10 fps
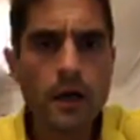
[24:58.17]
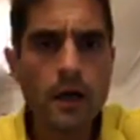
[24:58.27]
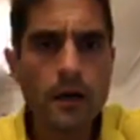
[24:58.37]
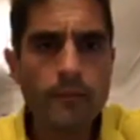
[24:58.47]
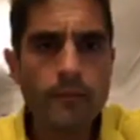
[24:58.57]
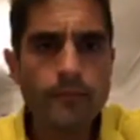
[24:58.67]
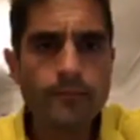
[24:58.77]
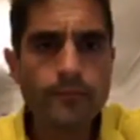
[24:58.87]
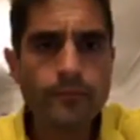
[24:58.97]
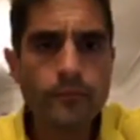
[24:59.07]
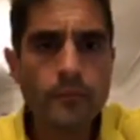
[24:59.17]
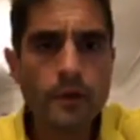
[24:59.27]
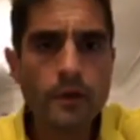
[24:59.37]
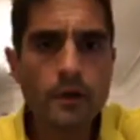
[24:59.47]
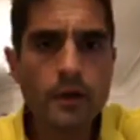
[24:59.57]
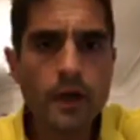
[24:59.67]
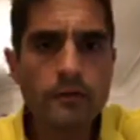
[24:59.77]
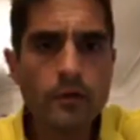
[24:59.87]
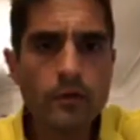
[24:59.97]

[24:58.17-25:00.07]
Have you